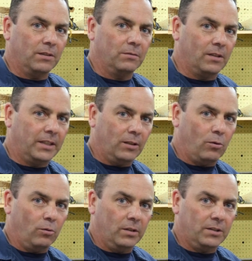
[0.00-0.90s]
of clean
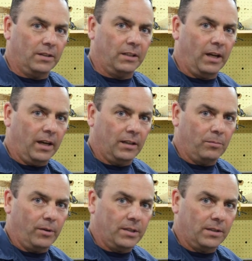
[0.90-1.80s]
coolers on your air
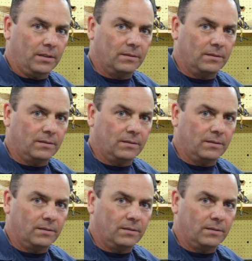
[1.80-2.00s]
compressor.